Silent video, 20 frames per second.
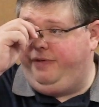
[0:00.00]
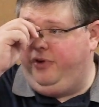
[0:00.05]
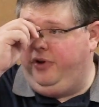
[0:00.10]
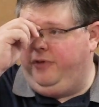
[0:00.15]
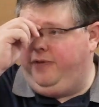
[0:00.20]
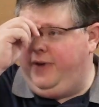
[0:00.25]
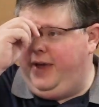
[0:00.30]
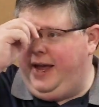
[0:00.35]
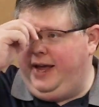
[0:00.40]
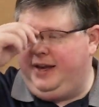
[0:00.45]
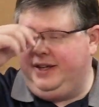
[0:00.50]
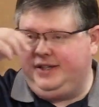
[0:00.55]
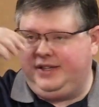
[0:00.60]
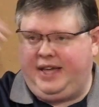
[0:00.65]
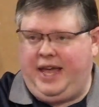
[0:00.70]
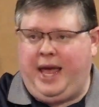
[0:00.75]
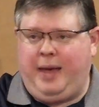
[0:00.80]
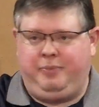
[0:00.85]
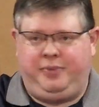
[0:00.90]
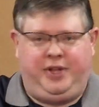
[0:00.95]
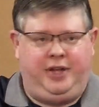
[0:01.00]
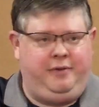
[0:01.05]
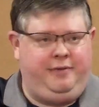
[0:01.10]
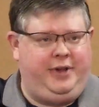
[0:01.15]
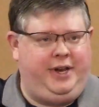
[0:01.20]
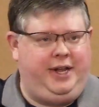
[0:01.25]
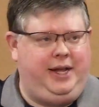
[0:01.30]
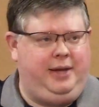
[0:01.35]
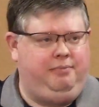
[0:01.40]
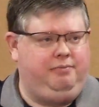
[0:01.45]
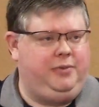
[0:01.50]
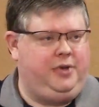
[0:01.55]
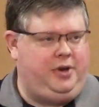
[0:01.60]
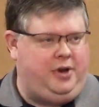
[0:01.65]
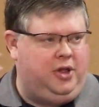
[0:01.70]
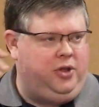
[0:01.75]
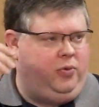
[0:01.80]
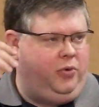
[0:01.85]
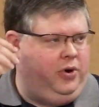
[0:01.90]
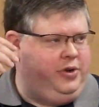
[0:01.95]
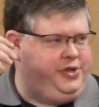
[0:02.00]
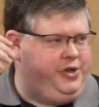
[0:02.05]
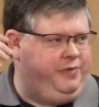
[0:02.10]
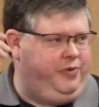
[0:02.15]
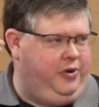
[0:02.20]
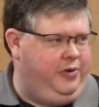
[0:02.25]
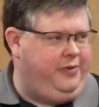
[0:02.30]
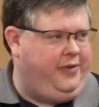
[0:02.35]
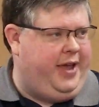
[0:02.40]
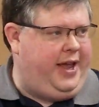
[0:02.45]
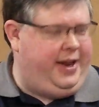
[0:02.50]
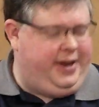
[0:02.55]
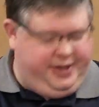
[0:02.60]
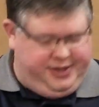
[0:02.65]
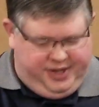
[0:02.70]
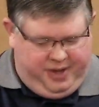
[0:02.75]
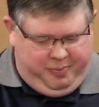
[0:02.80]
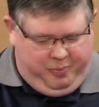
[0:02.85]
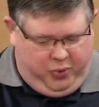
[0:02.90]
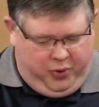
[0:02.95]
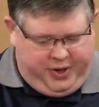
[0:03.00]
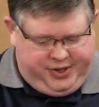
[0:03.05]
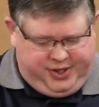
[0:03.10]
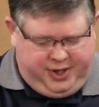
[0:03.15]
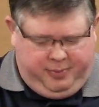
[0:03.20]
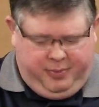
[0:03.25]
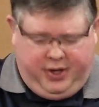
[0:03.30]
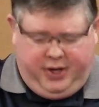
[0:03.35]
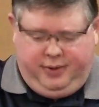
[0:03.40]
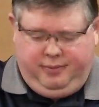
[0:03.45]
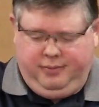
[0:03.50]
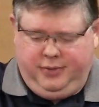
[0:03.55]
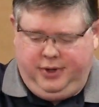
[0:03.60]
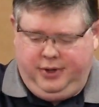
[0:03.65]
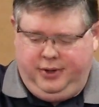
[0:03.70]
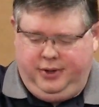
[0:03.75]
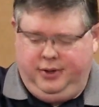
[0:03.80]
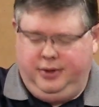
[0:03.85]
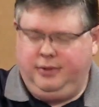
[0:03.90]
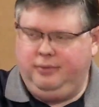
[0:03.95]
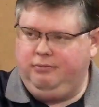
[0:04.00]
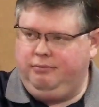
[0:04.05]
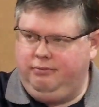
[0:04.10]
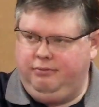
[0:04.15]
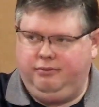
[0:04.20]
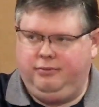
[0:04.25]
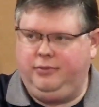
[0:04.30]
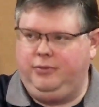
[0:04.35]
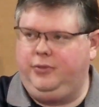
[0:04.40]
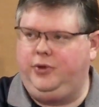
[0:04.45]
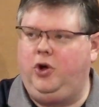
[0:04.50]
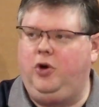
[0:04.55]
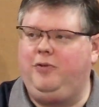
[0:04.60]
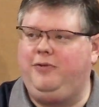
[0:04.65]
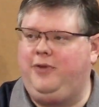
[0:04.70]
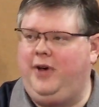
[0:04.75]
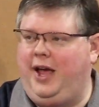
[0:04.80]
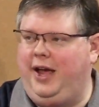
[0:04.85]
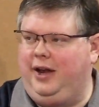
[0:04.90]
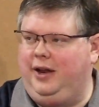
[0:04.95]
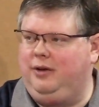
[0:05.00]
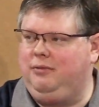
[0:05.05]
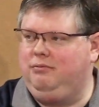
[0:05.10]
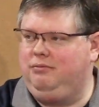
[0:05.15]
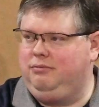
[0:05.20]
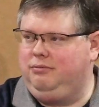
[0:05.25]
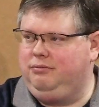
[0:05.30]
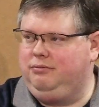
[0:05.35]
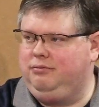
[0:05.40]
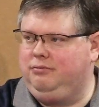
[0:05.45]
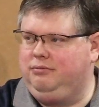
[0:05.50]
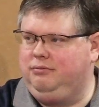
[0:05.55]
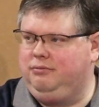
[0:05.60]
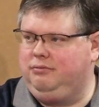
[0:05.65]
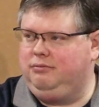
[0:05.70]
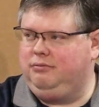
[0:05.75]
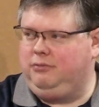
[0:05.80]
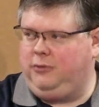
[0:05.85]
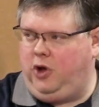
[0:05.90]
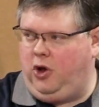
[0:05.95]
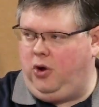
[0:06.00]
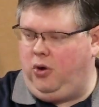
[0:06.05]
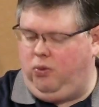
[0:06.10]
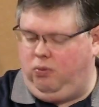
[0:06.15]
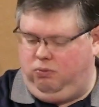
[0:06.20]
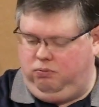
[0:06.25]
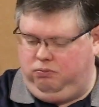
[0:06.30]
your fate is captivity, in other words, if your fate is imprisonment, don't fight it. Go.